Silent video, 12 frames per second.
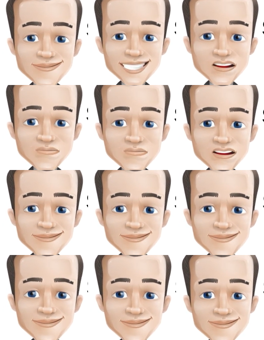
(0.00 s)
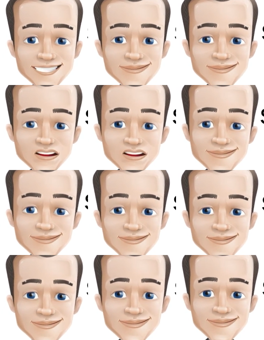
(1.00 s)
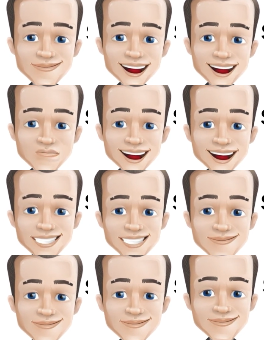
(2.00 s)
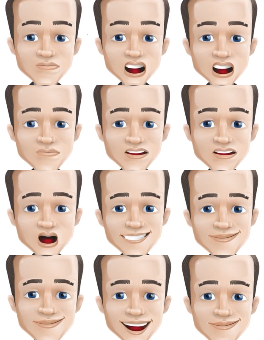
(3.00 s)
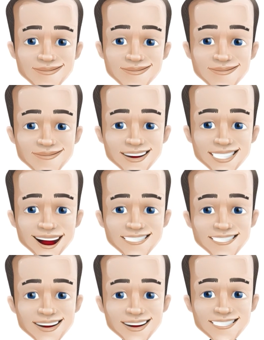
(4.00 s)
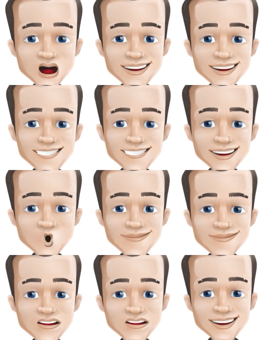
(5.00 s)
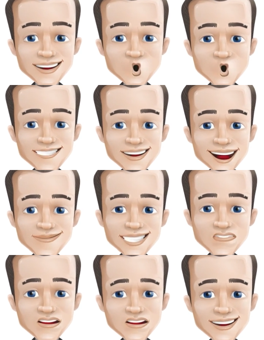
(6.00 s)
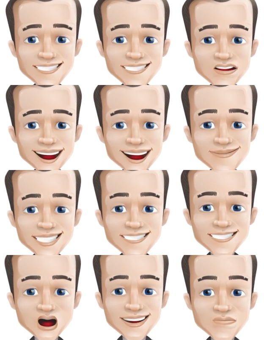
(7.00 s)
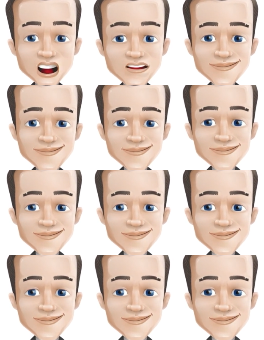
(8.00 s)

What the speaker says: and when stock bear markets or bull markets end, because these ratios are usually at a very high extreme level.